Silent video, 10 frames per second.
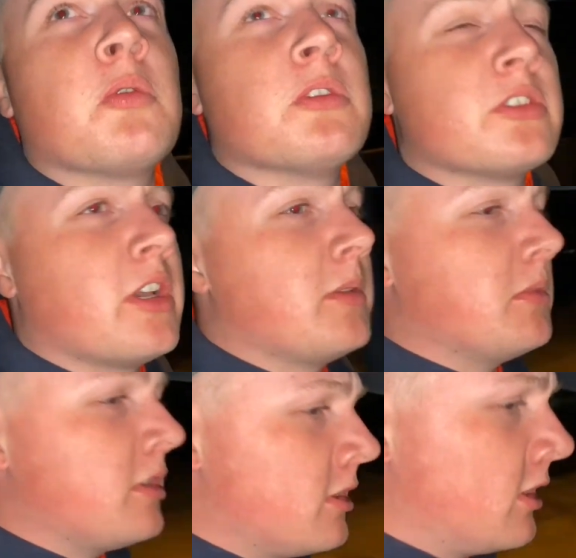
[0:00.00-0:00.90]
the time
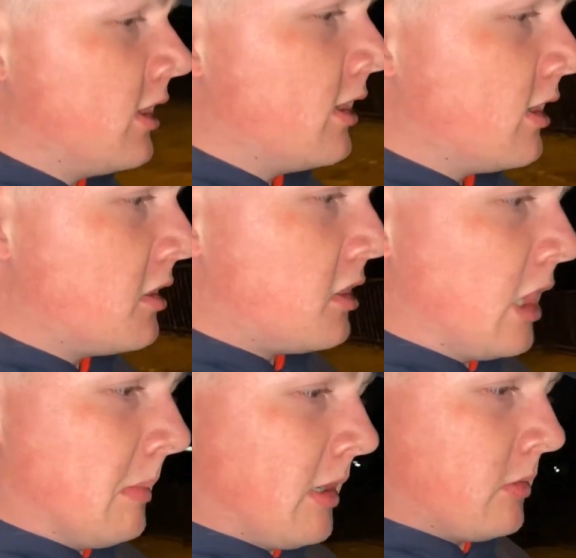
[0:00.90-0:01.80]

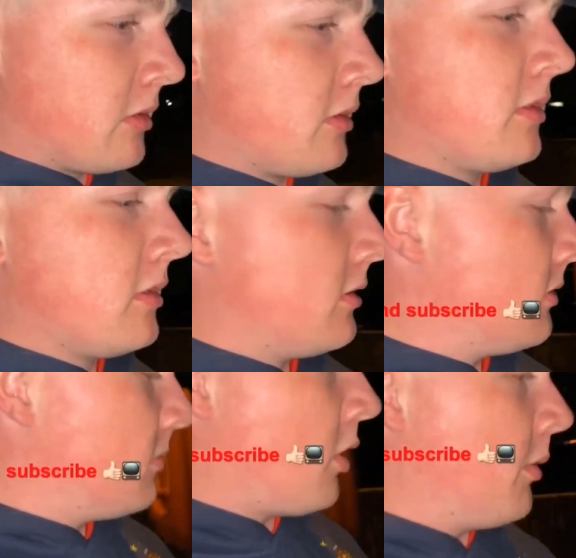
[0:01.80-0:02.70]
about what we're